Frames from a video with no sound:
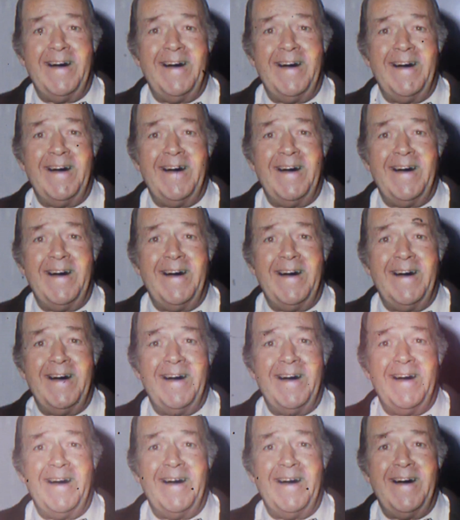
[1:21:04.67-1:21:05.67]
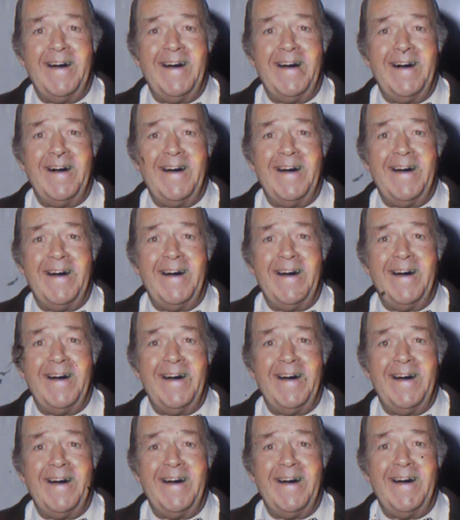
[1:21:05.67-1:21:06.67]
pure energy, mistrust of the
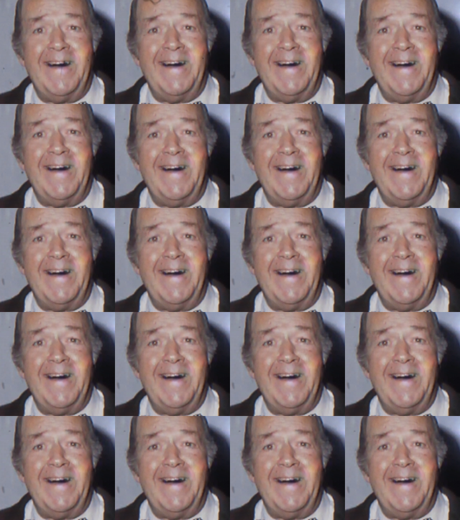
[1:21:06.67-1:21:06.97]
system, and